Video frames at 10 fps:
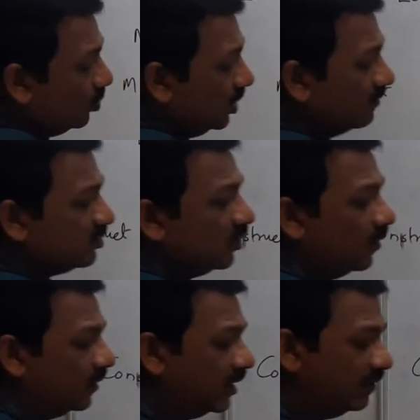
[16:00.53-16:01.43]
qe
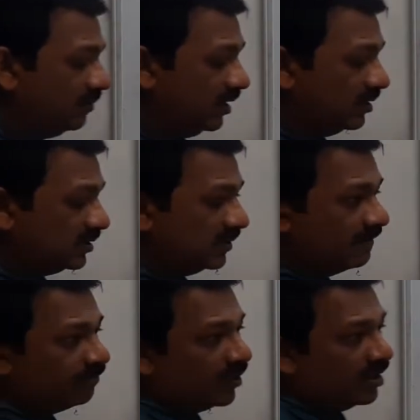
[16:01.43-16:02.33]
epsilon. That means
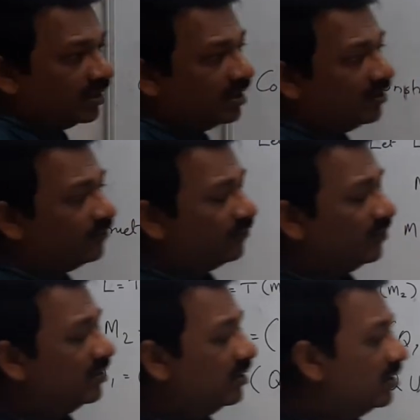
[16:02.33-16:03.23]
if